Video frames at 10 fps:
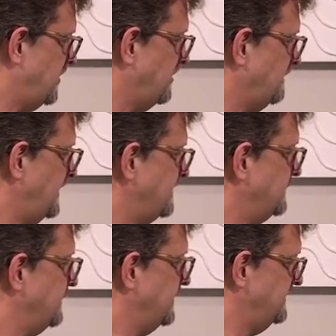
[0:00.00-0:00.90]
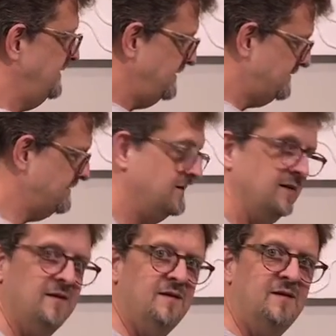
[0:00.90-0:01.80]
all lined up like this
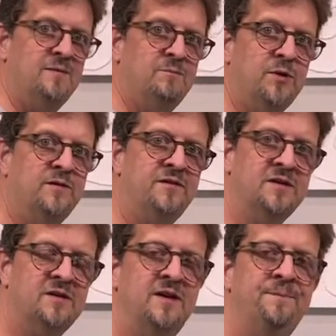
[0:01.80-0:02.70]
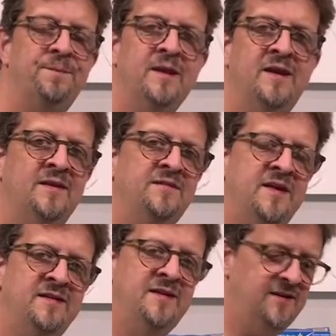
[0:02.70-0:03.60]
perfectly. And if
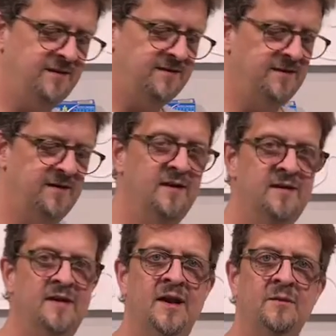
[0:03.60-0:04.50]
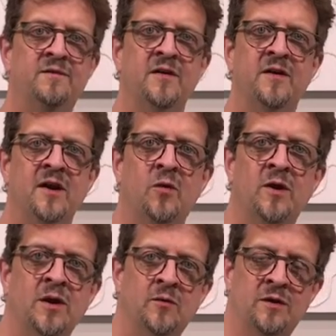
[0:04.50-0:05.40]
they didn't, then I would figure out
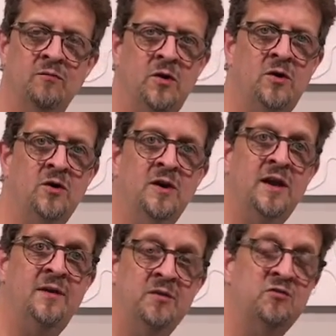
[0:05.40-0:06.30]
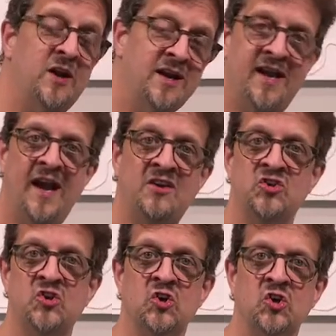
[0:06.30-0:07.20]
where it went wrong and I would try to catch
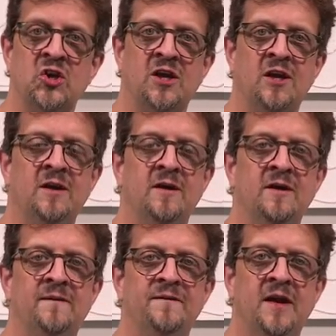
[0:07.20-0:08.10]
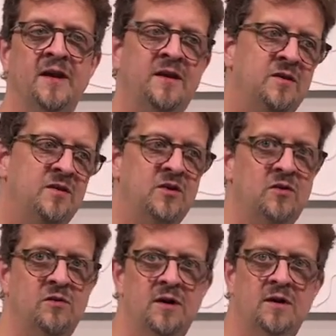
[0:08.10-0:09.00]
it early and then
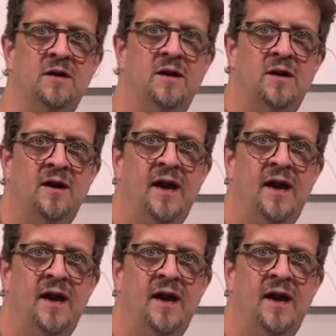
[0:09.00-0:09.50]
go uh,